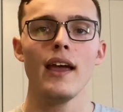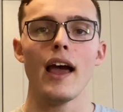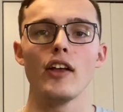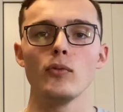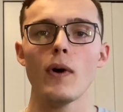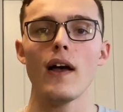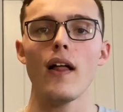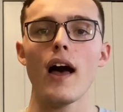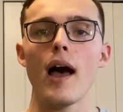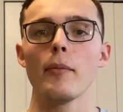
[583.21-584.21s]
As
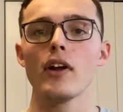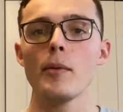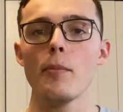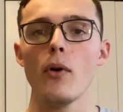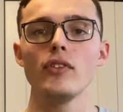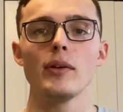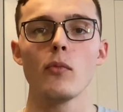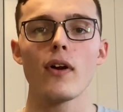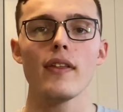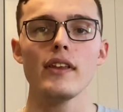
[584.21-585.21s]
well, I'm going to be posting
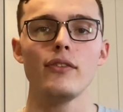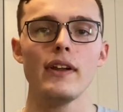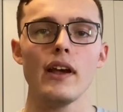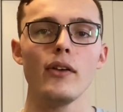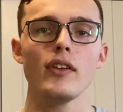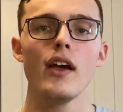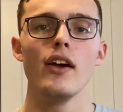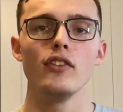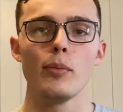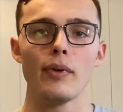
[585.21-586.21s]
more of these videos,
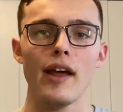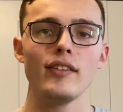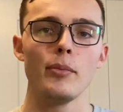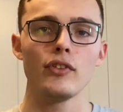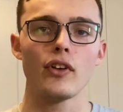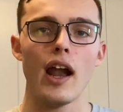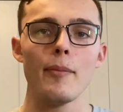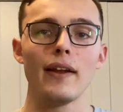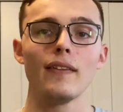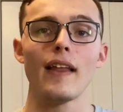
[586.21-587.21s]
so press
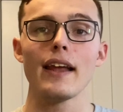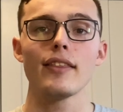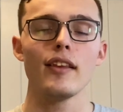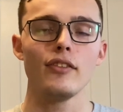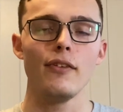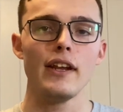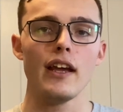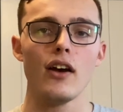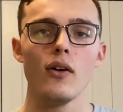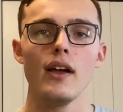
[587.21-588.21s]
subscribe and like this
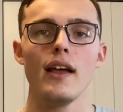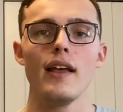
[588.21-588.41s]
video.